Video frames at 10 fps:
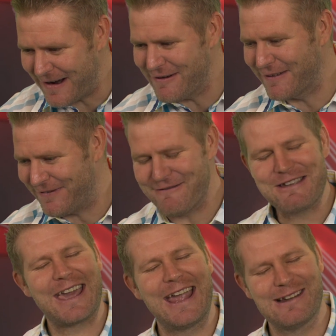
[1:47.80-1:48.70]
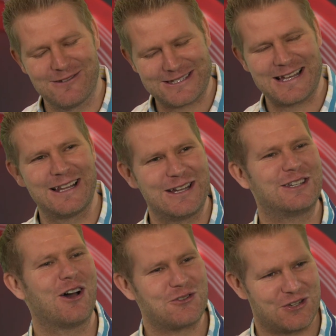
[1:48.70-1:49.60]
I'm very, very keen on salad
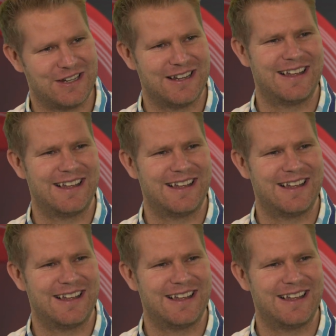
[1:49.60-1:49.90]
dodges.